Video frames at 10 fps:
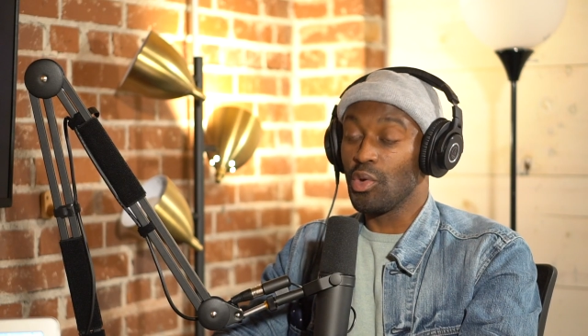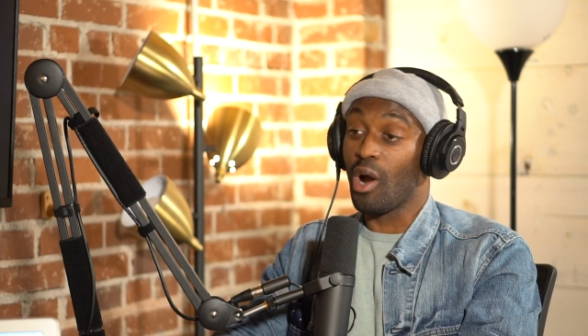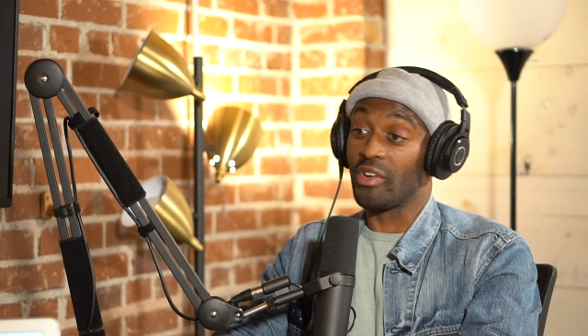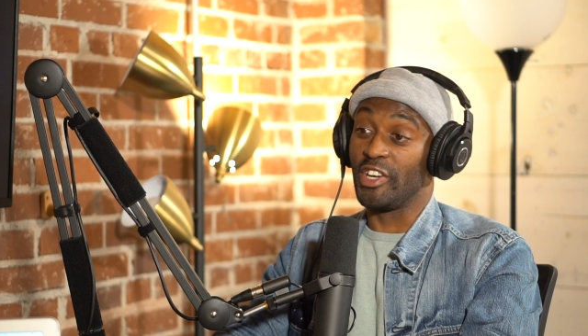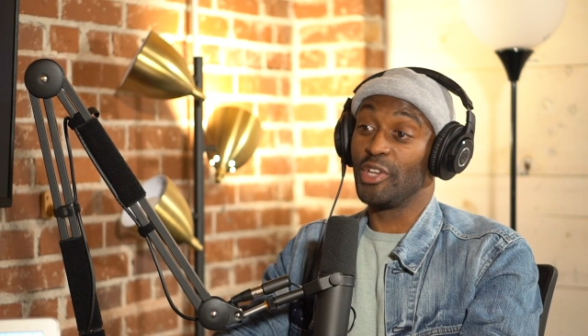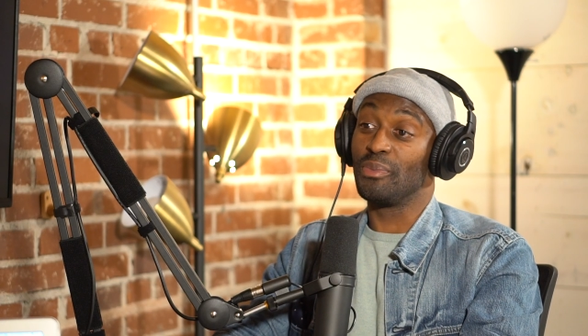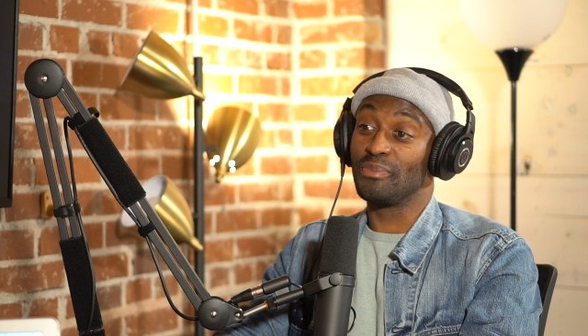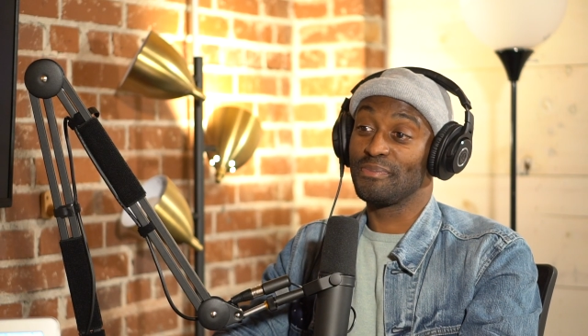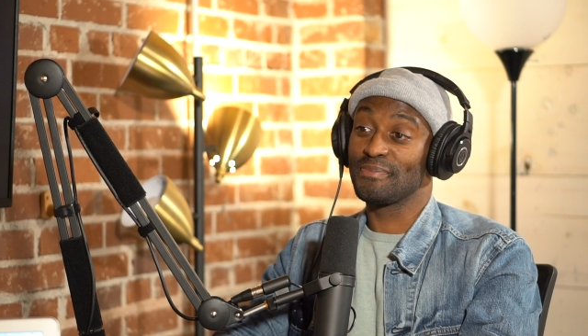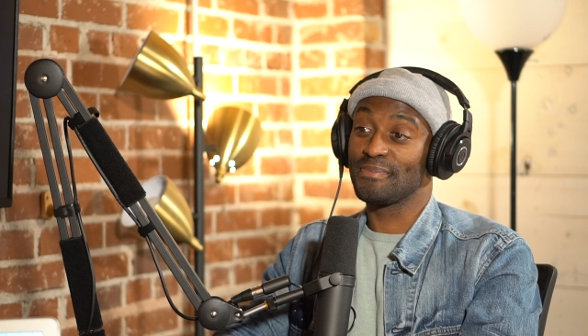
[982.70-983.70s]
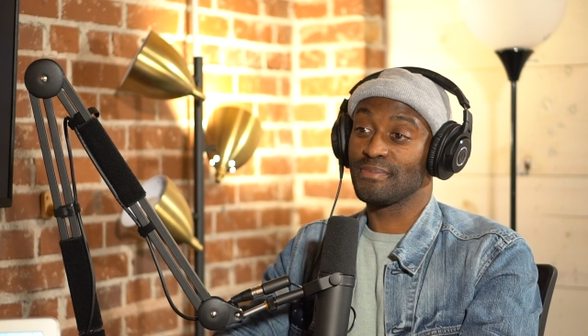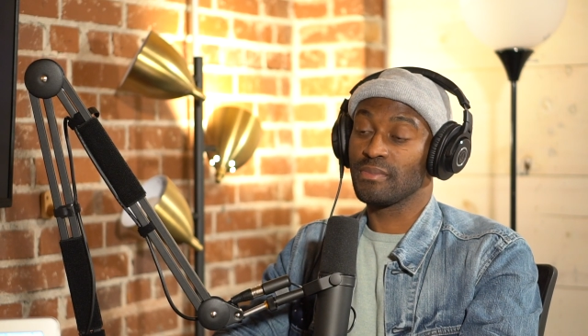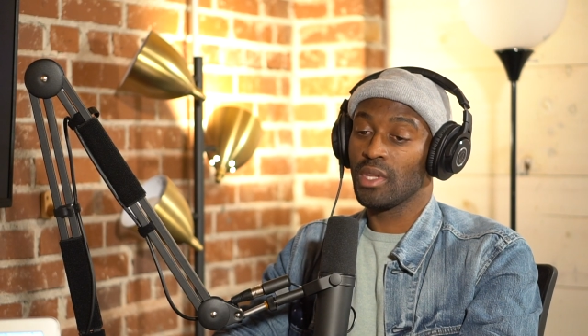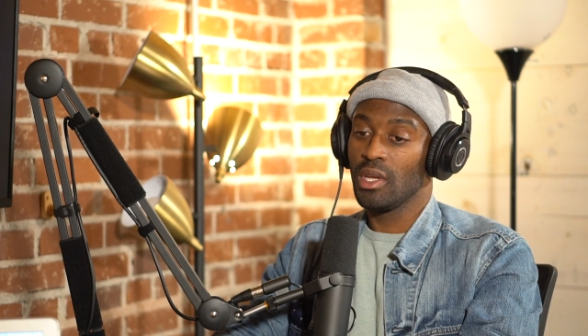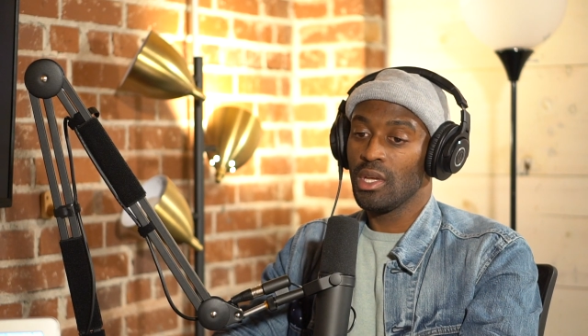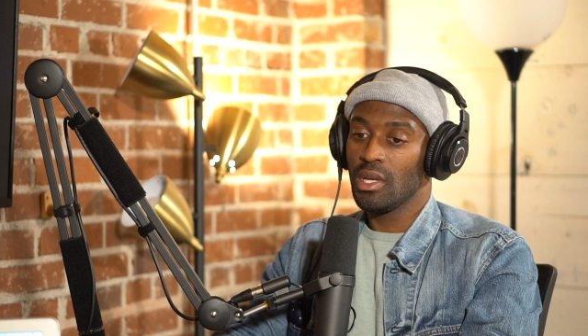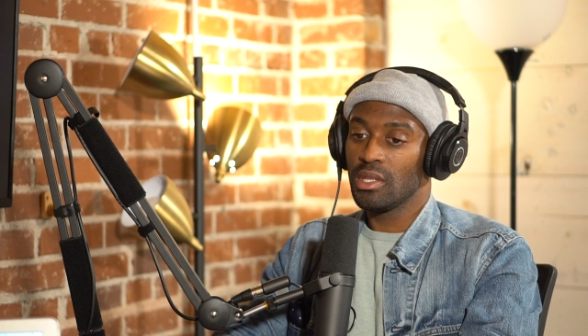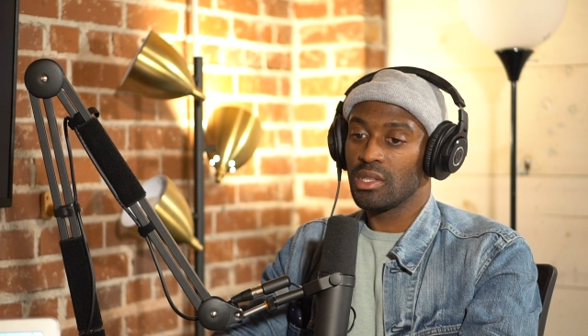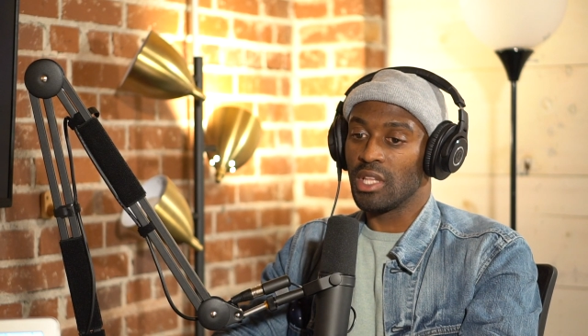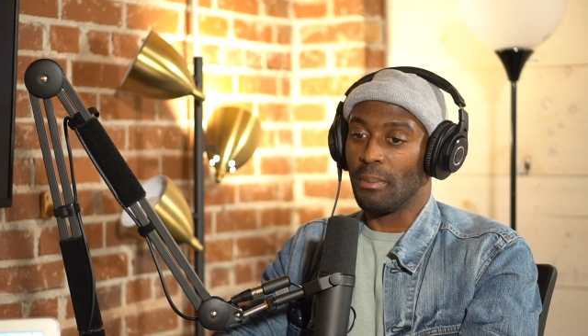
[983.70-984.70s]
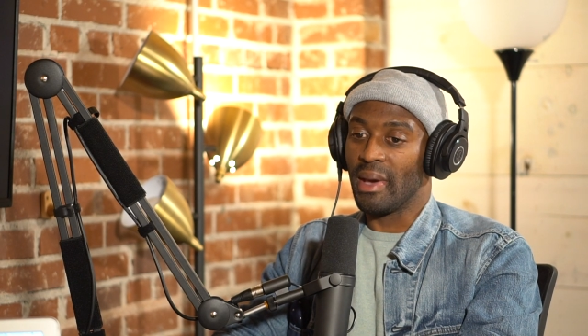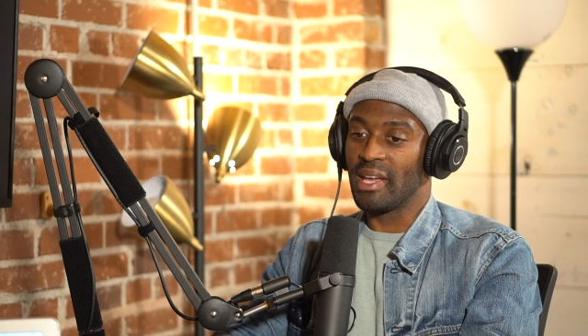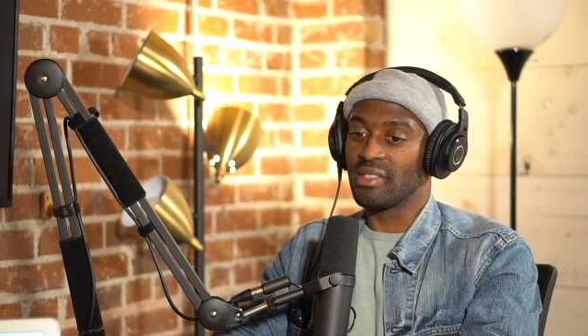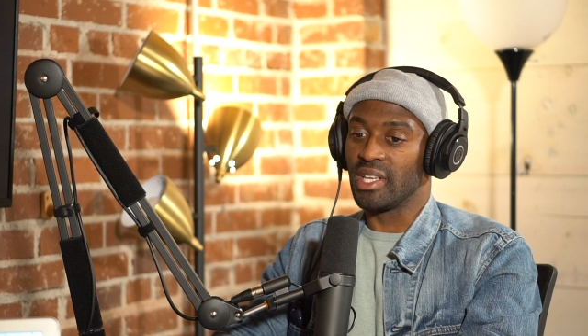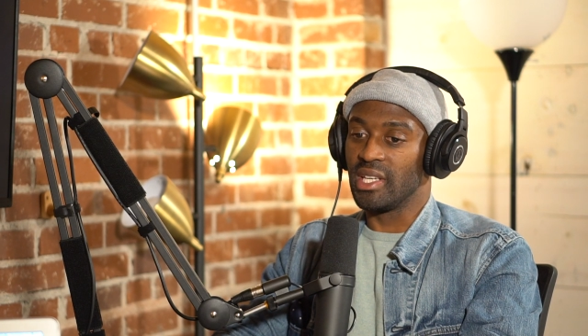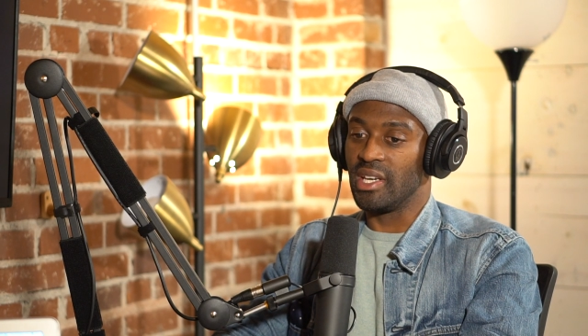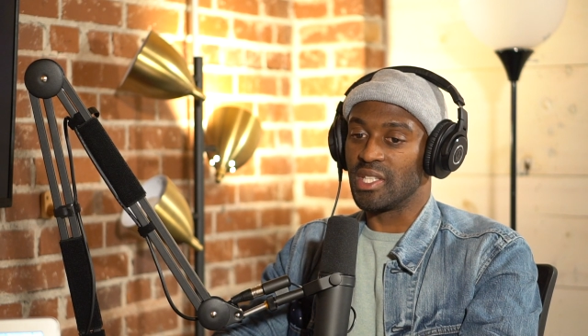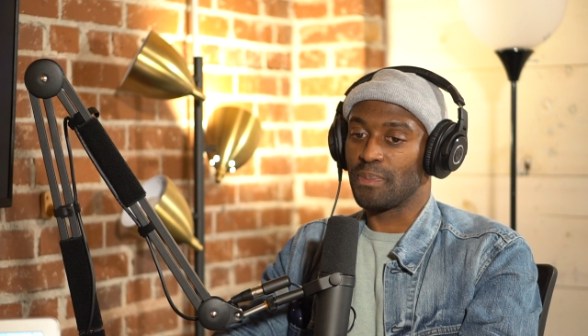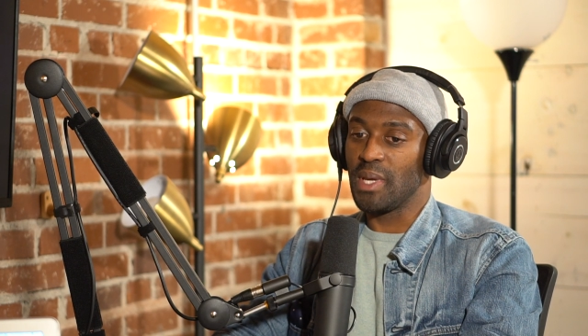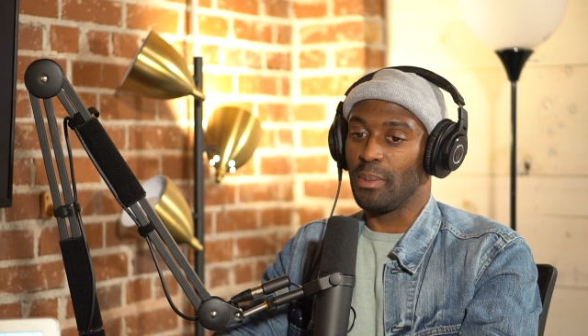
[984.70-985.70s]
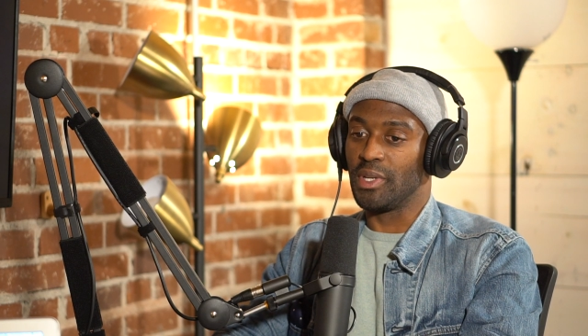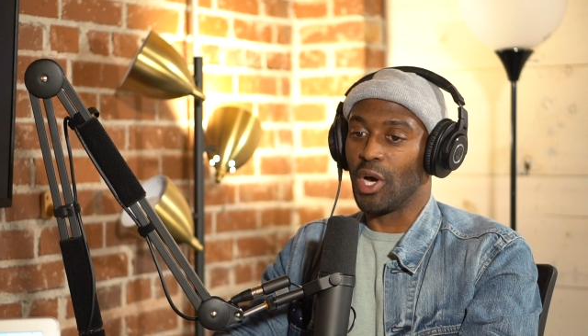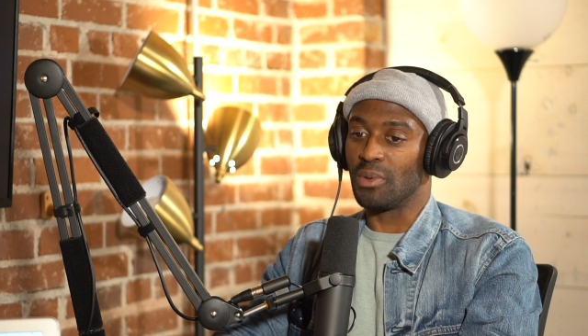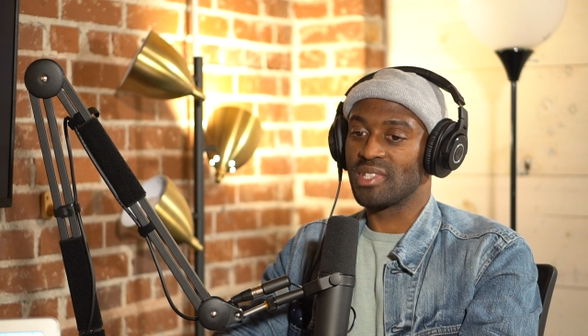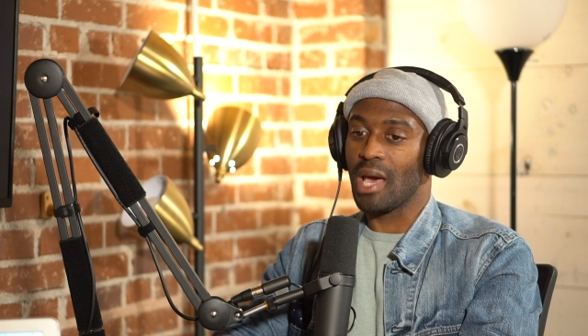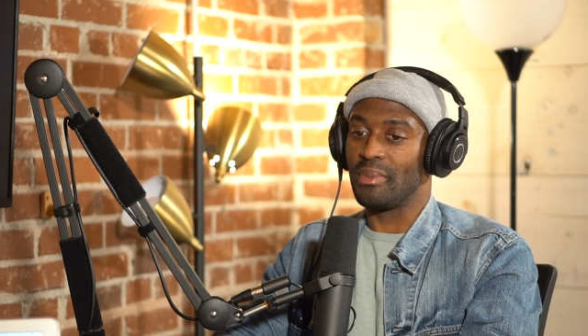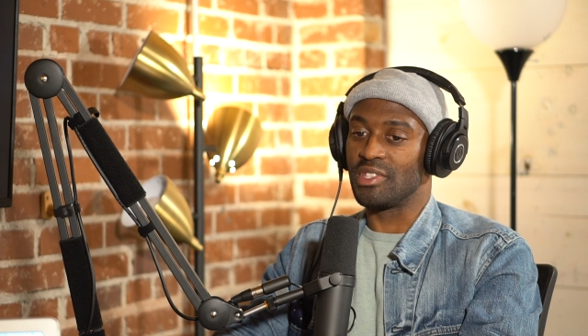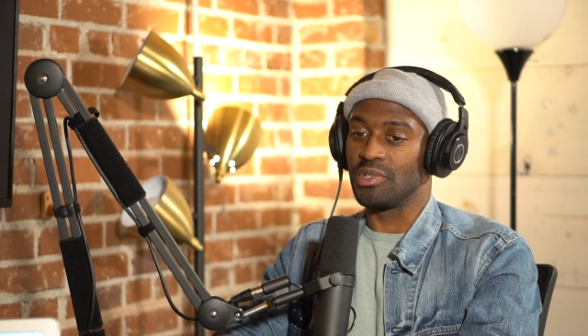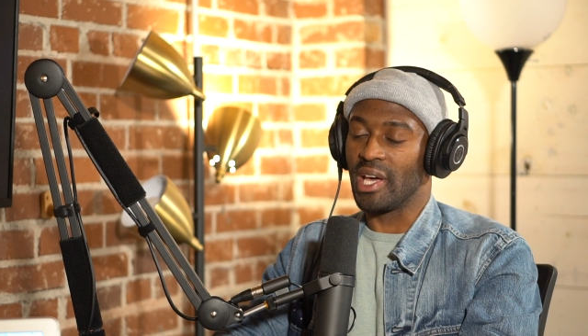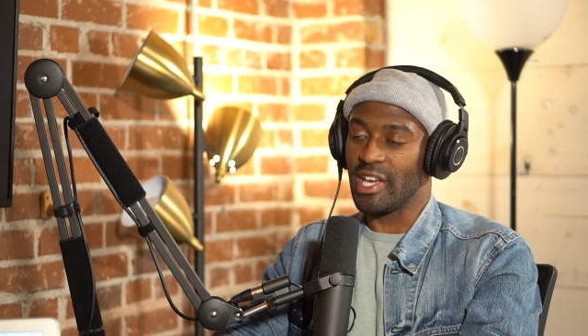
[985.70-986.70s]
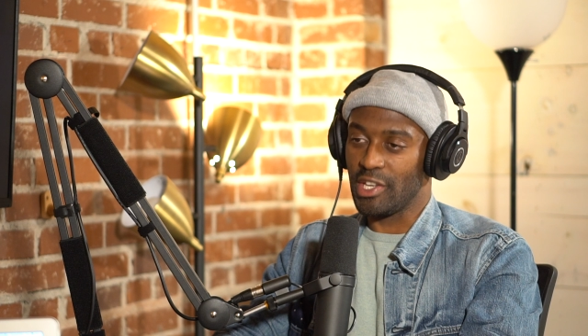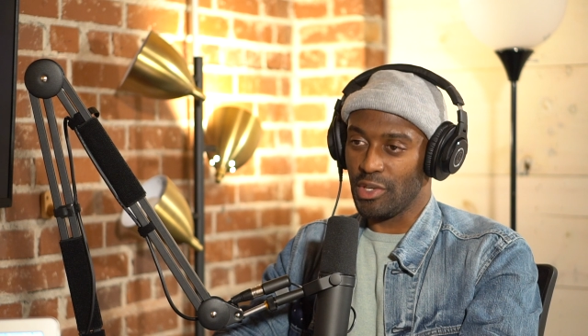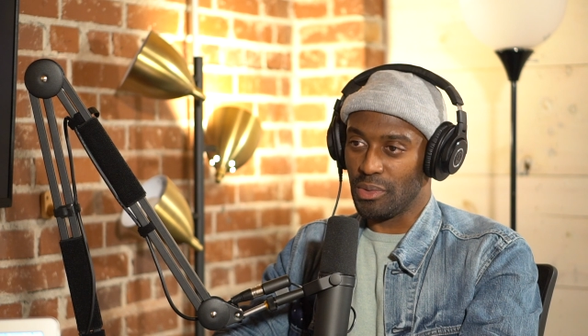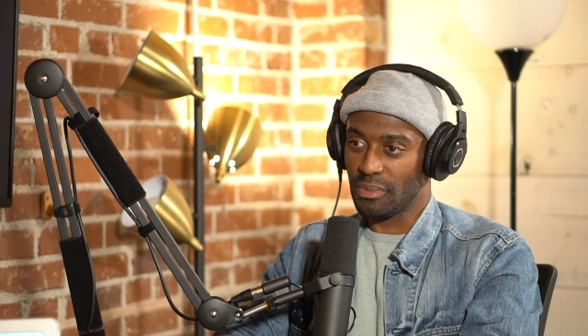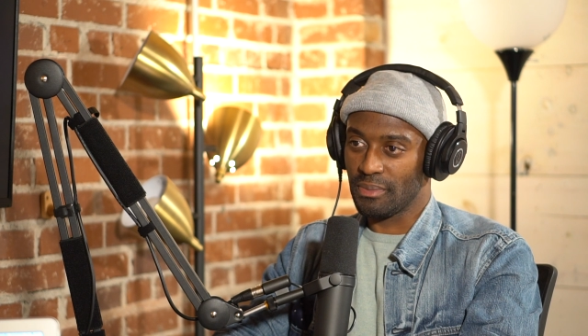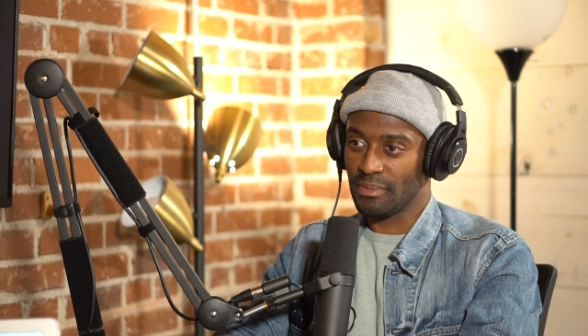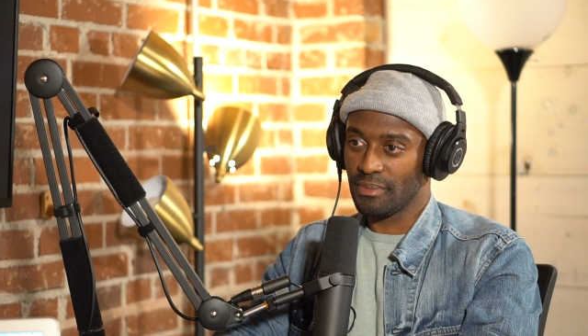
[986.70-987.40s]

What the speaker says: You already do. The main thing is people don't tap into the AQ.